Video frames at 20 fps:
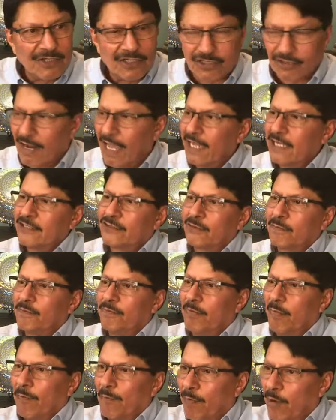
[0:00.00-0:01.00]
Trying to
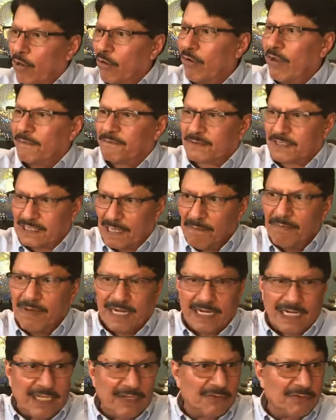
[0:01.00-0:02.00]
blow up
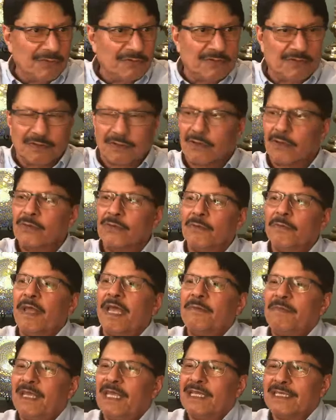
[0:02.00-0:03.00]
somebody who
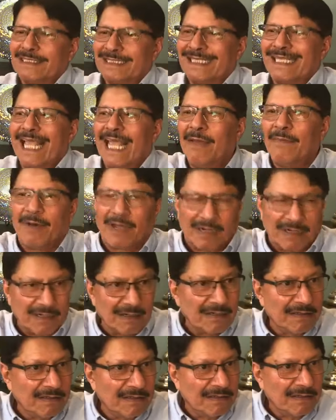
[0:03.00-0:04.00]
may be his neighbor.
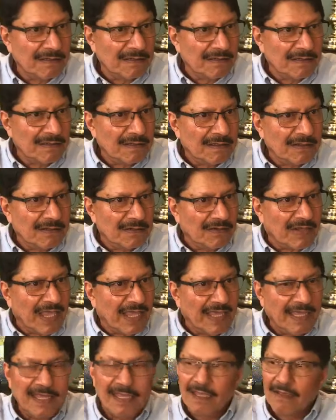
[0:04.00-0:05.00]

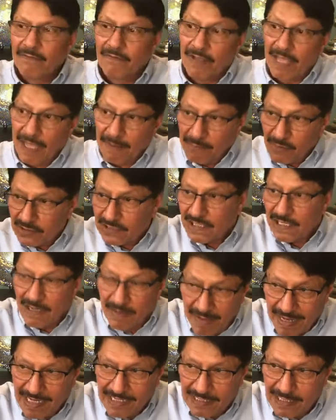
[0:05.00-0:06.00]
Okay? A
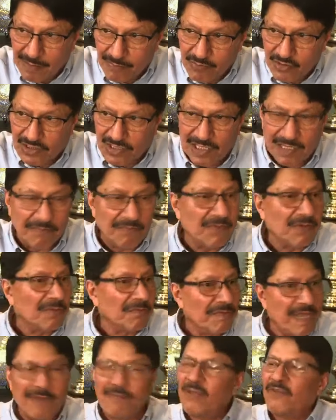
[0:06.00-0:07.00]
Muslim, another Muslim,
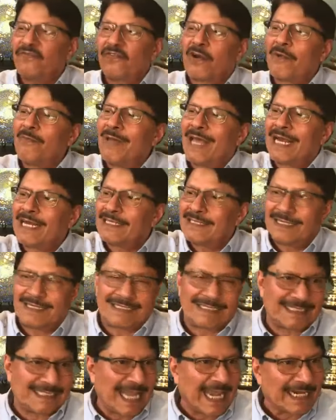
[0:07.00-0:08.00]
maybe from
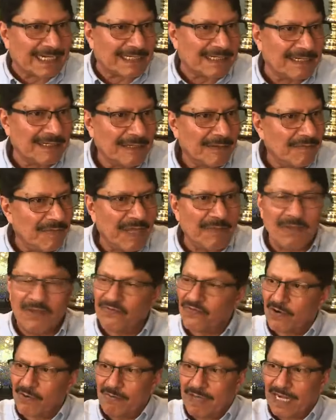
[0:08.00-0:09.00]
another sect,
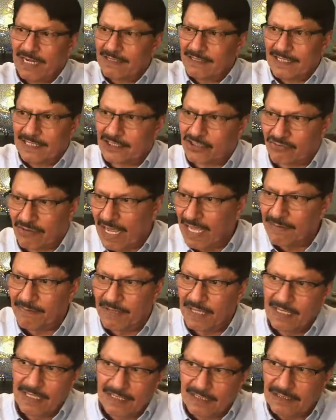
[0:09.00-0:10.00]
maybe from another
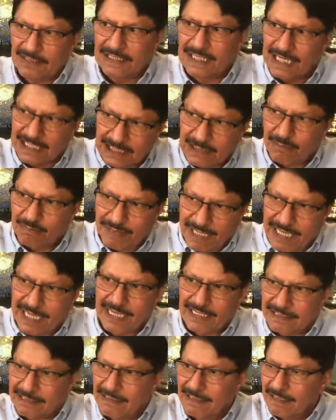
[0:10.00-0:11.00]
tribe, just
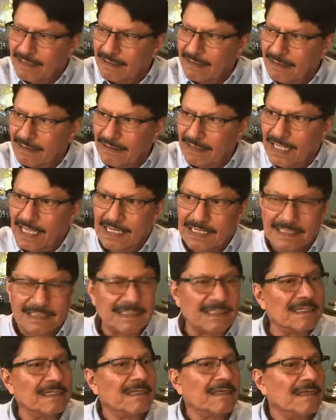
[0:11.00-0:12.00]
because there
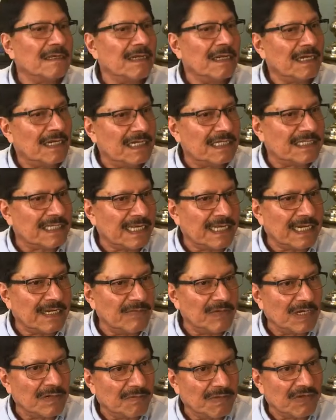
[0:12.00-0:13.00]
is a
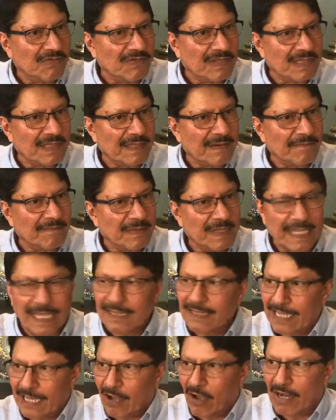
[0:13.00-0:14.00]
disagreement between them.
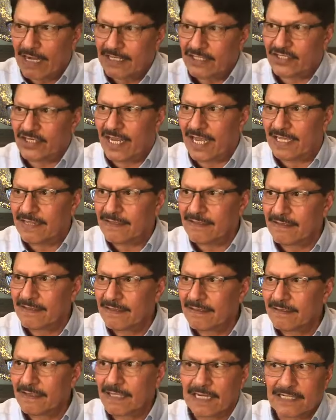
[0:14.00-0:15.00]
And they call it jihad.
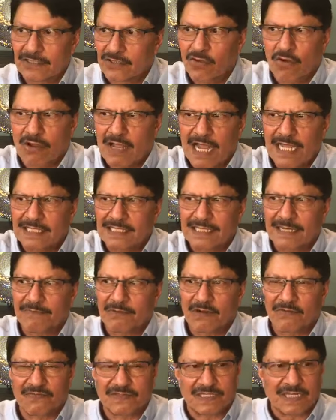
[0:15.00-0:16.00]
There is no
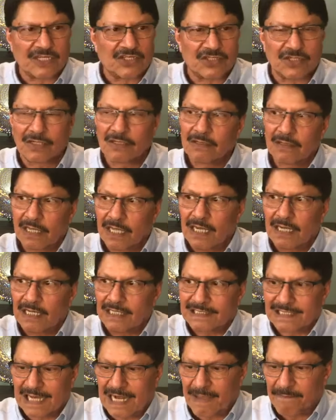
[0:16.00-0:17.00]
concept of such in
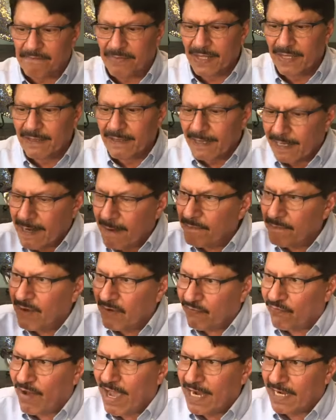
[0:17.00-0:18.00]
Islam.
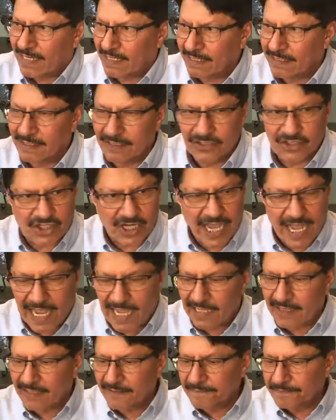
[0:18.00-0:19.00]
Number one,
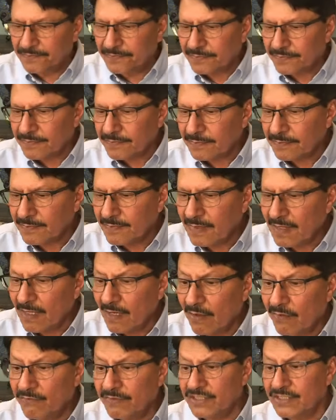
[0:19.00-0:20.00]
jihad,
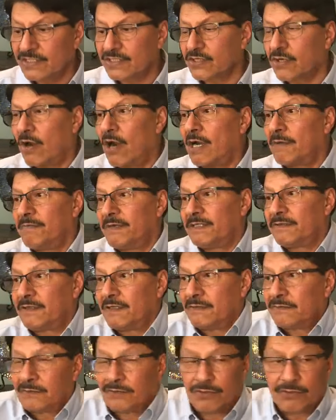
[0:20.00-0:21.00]
which is called
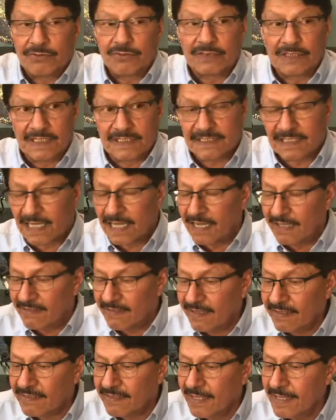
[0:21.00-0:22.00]
through this
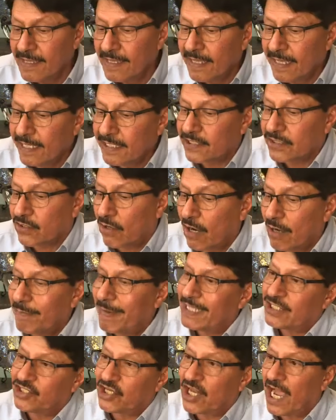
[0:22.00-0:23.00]
hadith, is
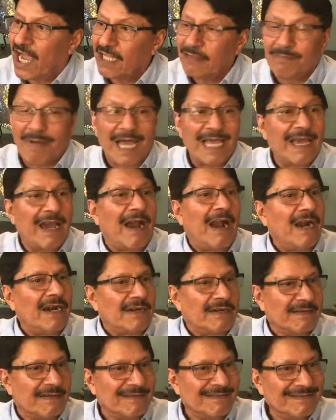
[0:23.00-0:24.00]
called by jihad by
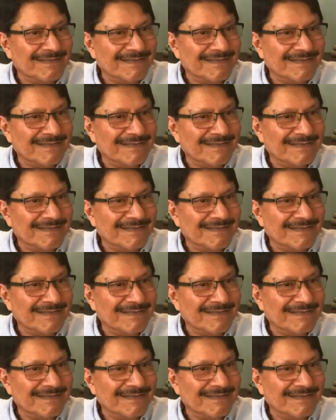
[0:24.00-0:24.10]
heart.